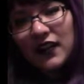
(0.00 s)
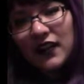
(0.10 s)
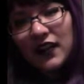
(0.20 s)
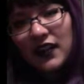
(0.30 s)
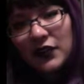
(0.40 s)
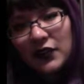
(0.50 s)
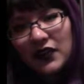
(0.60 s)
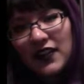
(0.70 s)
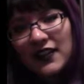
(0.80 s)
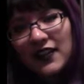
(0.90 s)
and you're
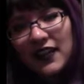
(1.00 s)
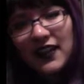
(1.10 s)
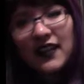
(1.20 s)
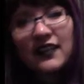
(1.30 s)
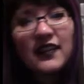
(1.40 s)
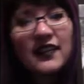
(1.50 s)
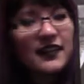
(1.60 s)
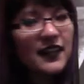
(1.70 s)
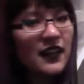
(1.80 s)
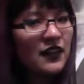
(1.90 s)
kind of like at the
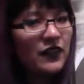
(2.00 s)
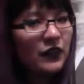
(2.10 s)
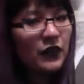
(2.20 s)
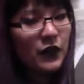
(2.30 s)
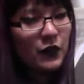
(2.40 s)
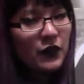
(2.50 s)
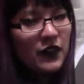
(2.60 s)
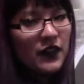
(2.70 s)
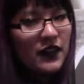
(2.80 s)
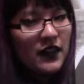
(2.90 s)
side of a road,
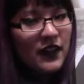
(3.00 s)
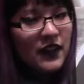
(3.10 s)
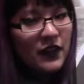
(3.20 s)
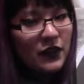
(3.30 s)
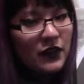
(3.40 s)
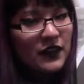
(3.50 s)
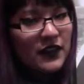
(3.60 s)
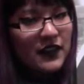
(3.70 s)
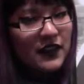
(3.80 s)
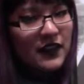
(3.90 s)
and you
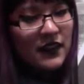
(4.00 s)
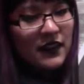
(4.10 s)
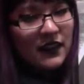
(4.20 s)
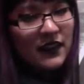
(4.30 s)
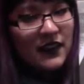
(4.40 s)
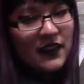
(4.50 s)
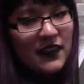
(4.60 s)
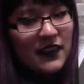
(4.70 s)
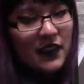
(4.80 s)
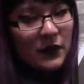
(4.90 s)
see the
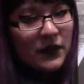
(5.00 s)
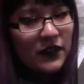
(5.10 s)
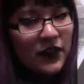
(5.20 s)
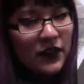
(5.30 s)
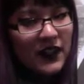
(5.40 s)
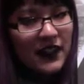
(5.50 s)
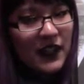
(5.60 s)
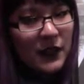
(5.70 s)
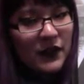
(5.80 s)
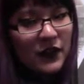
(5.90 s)
tops of your
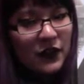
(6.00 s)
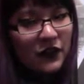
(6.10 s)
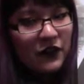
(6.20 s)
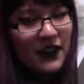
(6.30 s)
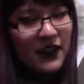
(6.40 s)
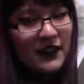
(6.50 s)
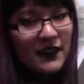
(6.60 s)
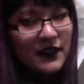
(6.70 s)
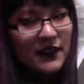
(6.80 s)
kneecaps and your feet,